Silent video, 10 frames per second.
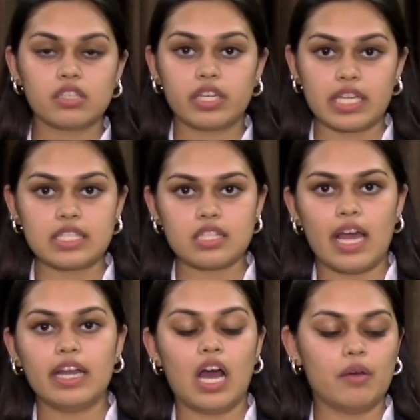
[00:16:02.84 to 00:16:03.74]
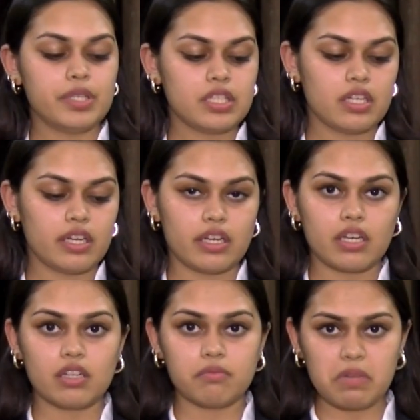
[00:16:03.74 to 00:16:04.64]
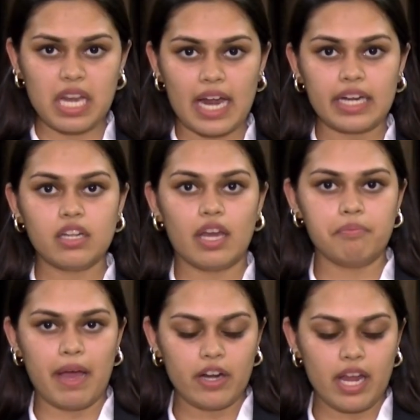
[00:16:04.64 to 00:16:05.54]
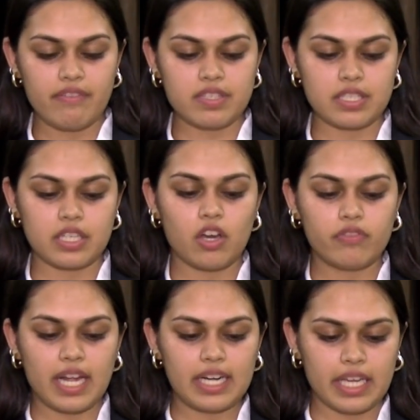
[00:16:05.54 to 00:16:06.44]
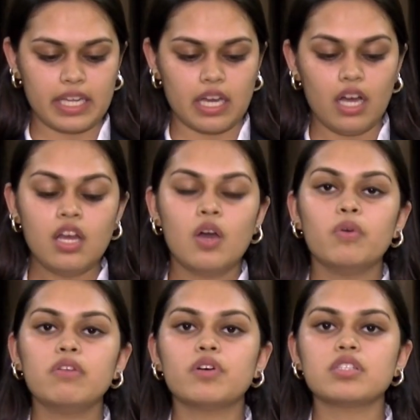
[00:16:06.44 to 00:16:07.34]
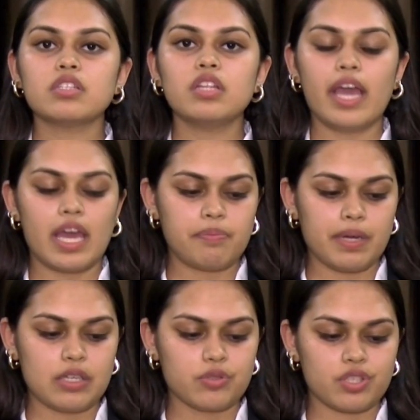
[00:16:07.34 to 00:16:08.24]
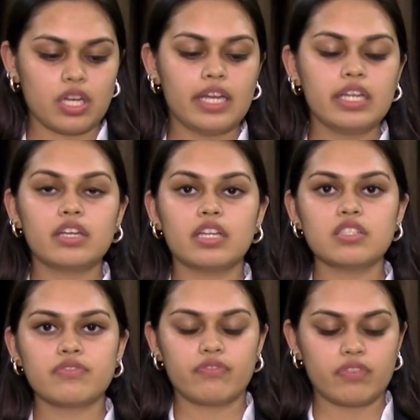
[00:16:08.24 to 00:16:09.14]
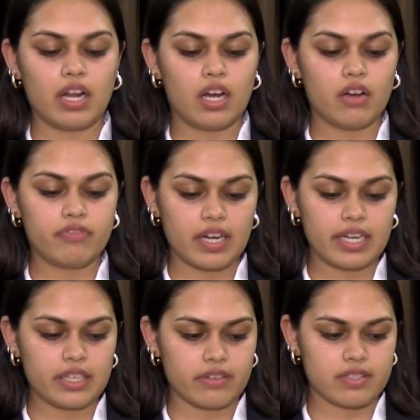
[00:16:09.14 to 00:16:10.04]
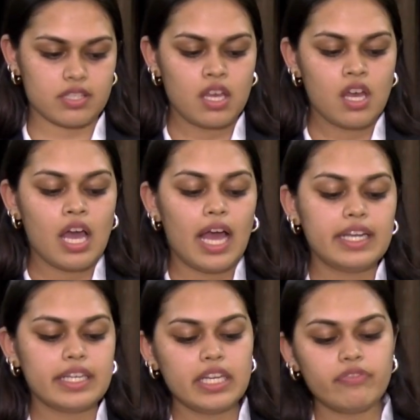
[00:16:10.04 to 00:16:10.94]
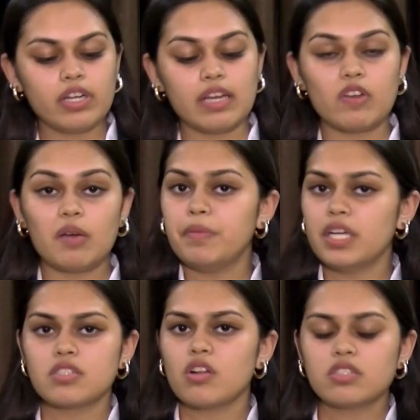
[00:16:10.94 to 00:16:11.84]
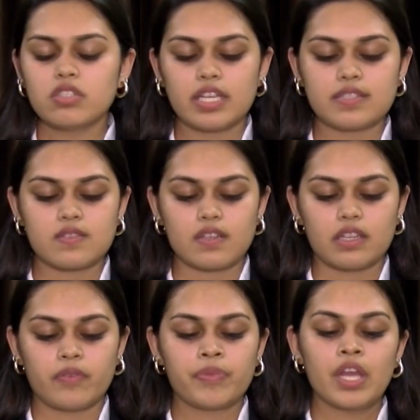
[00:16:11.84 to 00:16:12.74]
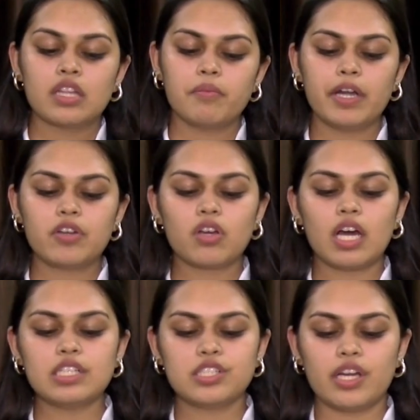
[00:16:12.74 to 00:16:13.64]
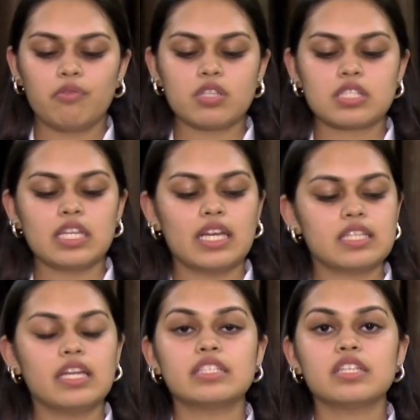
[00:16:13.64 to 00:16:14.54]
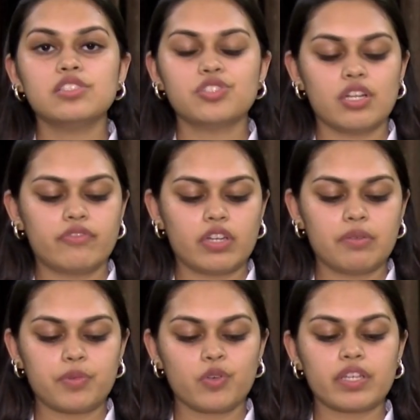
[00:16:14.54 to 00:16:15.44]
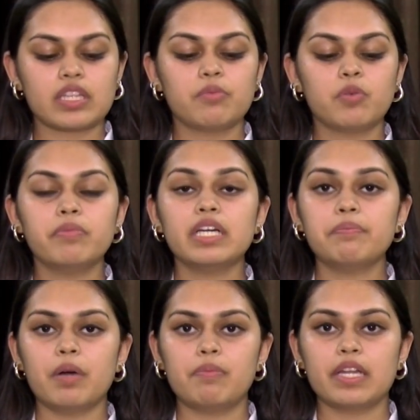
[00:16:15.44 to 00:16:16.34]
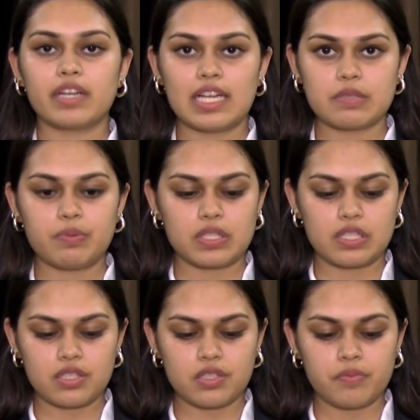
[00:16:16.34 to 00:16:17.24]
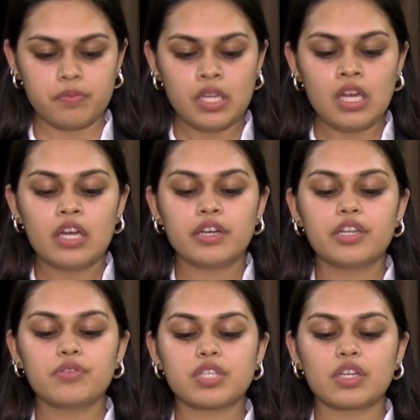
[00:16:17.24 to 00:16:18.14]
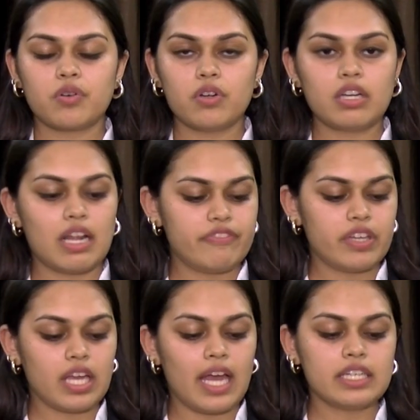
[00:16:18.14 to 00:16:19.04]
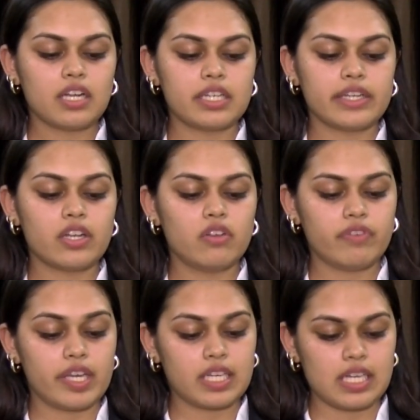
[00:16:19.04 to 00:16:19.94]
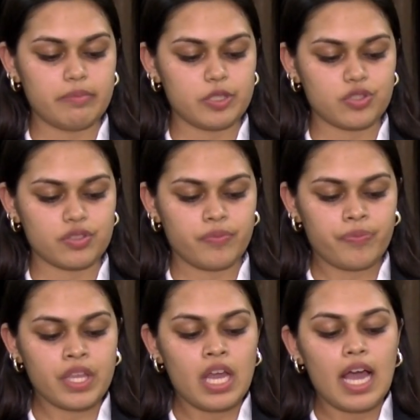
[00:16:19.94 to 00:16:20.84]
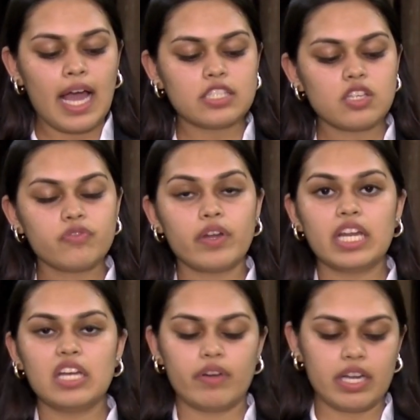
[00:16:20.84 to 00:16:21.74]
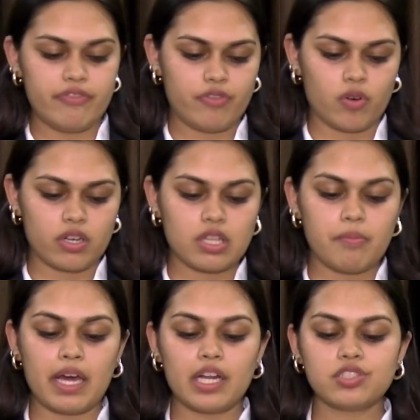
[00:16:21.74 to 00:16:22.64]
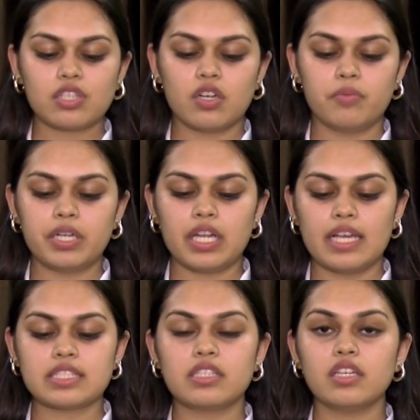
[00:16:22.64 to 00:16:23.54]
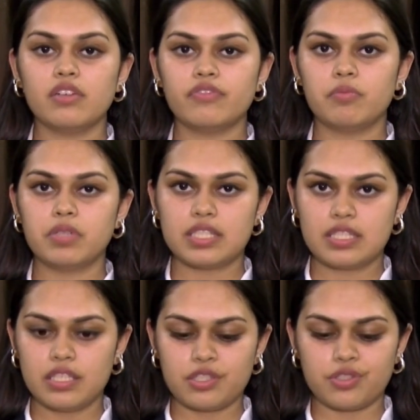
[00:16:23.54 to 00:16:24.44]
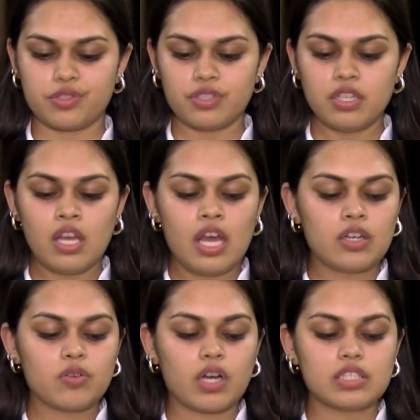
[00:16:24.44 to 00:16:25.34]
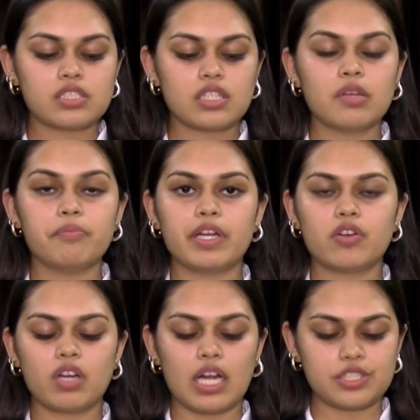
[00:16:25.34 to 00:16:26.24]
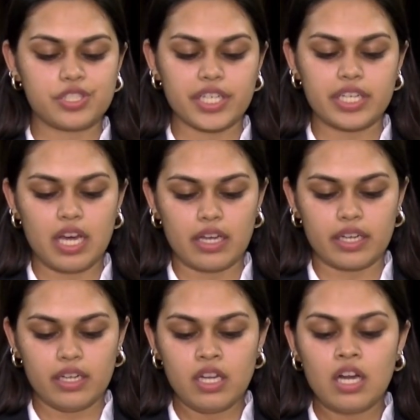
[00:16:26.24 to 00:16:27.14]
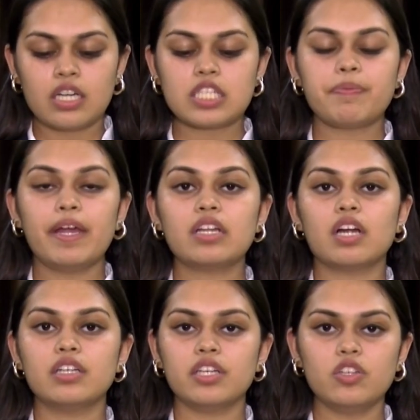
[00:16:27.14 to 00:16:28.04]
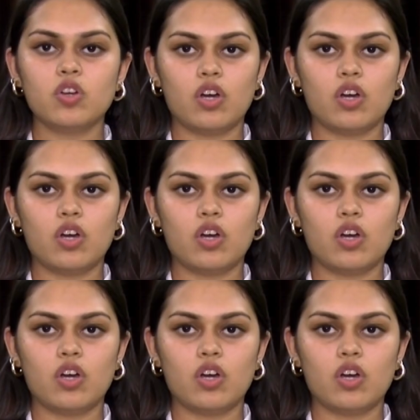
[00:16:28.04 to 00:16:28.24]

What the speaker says: trees and harming the land and biodiversity of that area will worsen the air pollution and increase flooding risk, and need for development is also necessary. The metro car shed was seen as an essential for improving the Mumbai public transport system, reducing road traffic and cutting down vehicle emission. As of 2024, the Maharashtra government has reaffirmed its decision to construct the metro car shed in RA despite continued